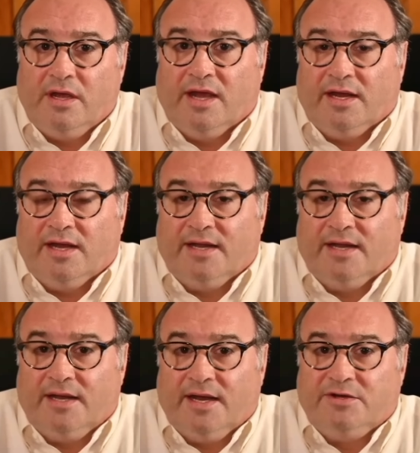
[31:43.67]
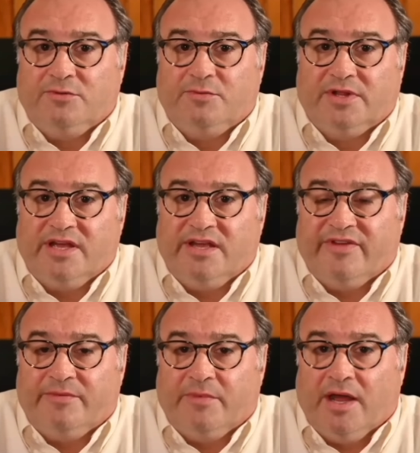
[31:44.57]
And I do
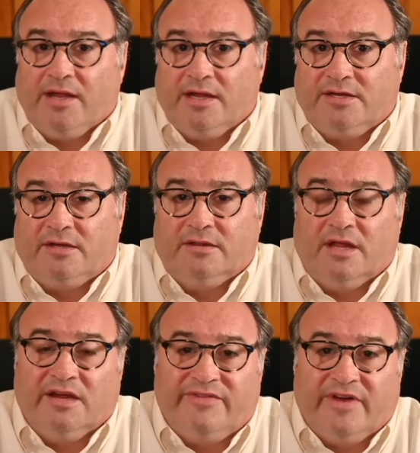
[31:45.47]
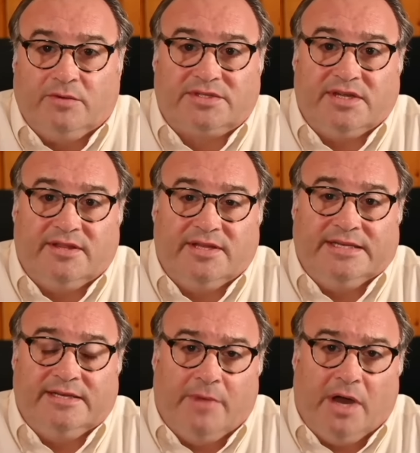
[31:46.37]
believe in my adult life, I will see
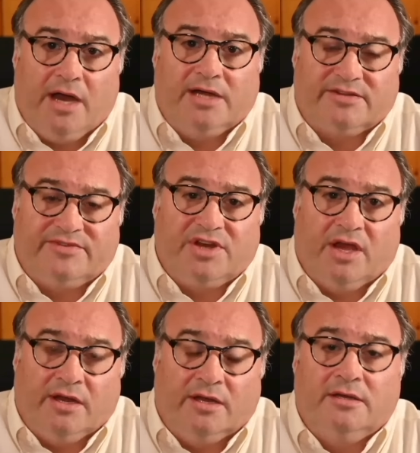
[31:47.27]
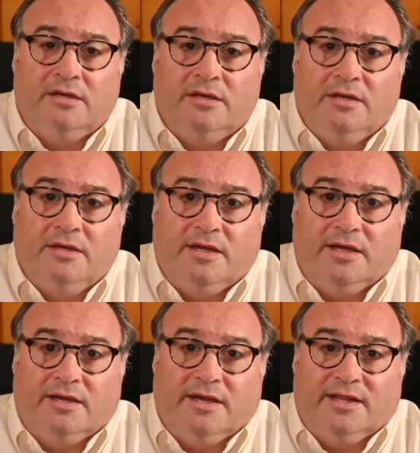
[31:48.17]
the demise of China
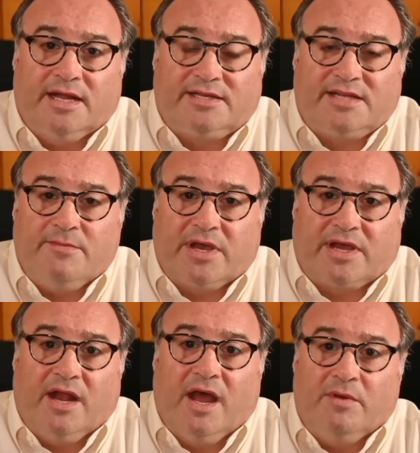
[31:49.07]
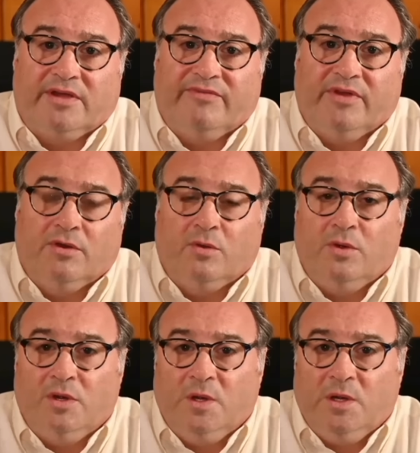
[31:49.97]
in, in that same economic view.